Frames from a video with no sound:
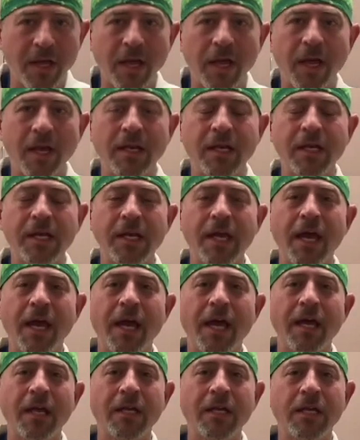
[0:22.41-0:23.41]
and he
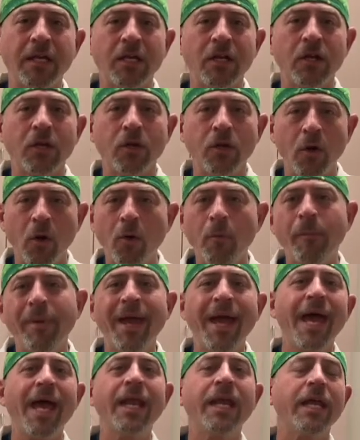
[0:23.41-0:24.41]
had no
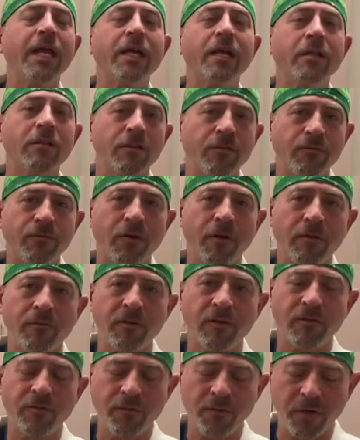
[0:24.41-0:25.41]
padding on the front of
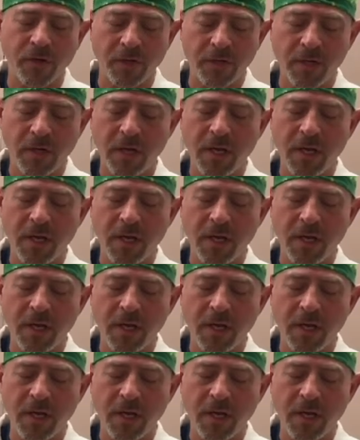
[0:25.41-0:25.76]
his foot